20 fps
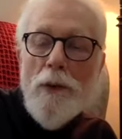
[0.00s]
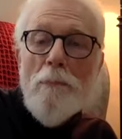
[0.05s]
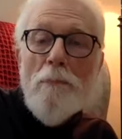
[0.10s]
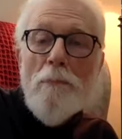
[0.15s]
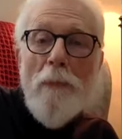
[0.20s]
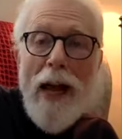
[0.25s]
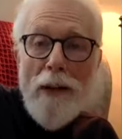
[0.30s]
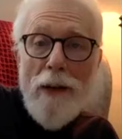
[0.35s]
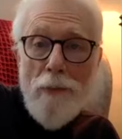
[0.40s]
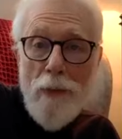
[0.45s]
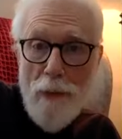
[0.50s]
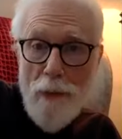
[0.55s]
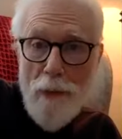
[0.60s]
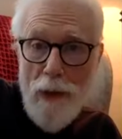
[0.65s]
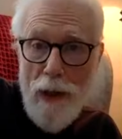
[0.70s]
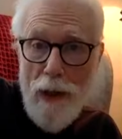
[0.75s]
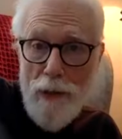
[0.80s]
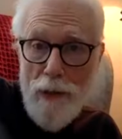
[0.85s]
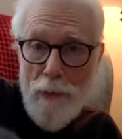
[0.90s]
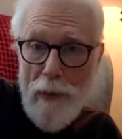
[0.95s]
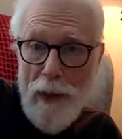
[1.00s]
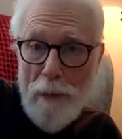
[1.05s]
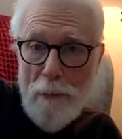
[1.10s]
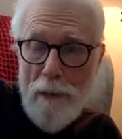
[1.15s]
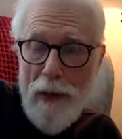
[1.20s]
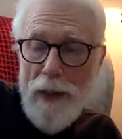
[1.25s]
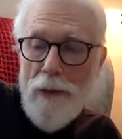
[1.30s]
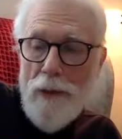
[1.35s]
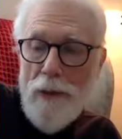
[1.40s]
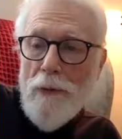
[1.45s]
microcosmic
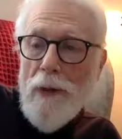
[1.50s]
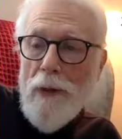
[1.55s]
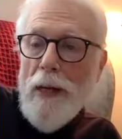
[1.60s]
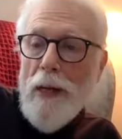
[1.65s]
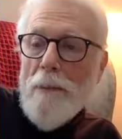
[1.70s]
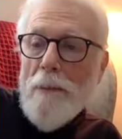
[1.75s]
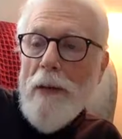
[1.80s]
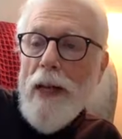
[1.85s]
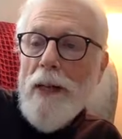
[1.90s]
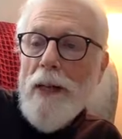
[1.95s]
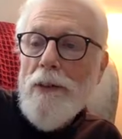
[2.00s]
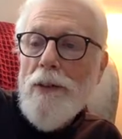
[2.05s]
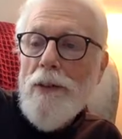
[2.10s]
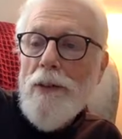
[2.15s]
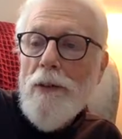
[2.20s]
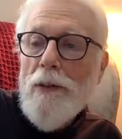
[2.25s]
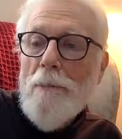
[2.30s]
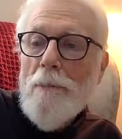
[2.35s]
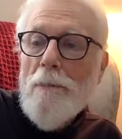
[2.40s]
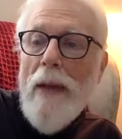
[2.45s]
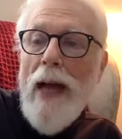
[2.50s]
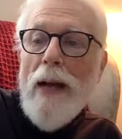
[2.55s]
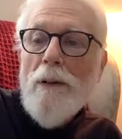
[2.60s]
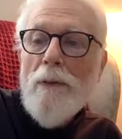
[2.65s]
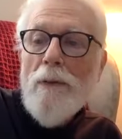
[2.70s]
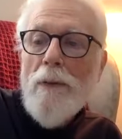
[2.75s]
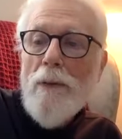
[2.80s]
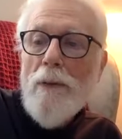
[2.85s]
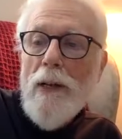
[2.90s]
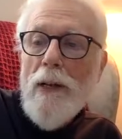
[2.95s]
pentagram and your
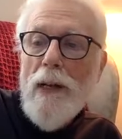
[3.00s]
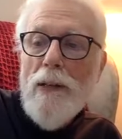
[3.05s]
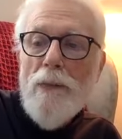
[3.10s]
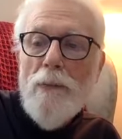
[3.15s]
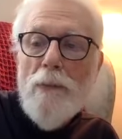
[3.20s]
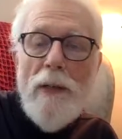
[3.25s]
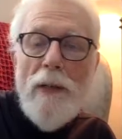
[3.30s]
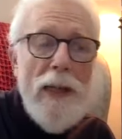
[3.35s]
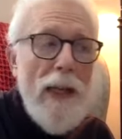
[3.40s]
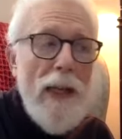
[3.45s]
macrocosmic